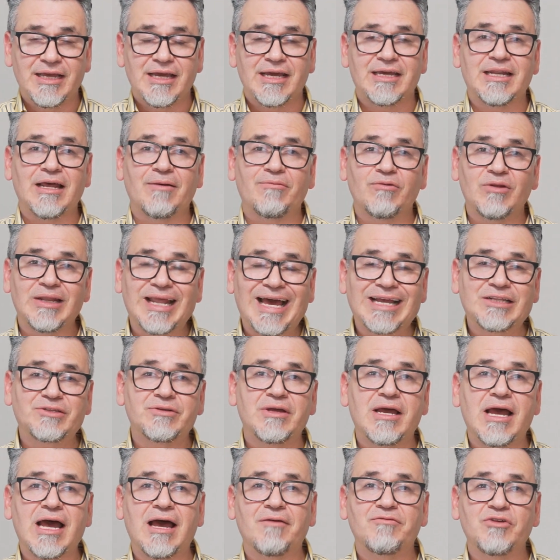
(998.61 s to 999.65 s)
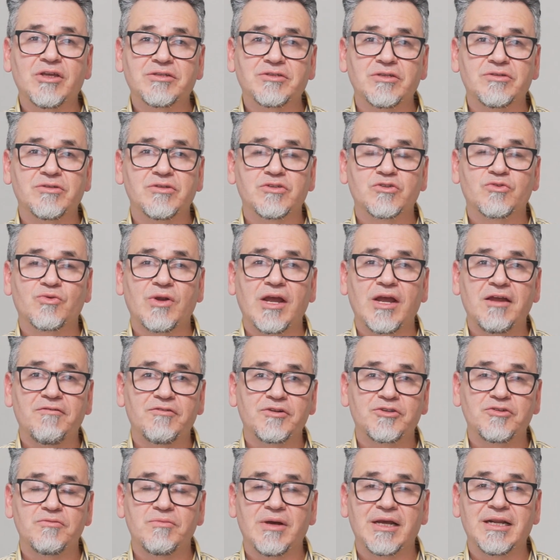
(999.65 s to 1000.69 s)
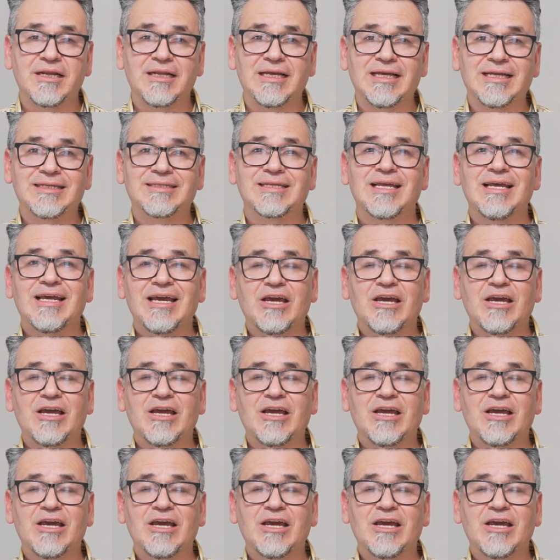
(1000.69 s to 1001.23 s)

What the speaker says: And I would like to have you as a subscriber to my list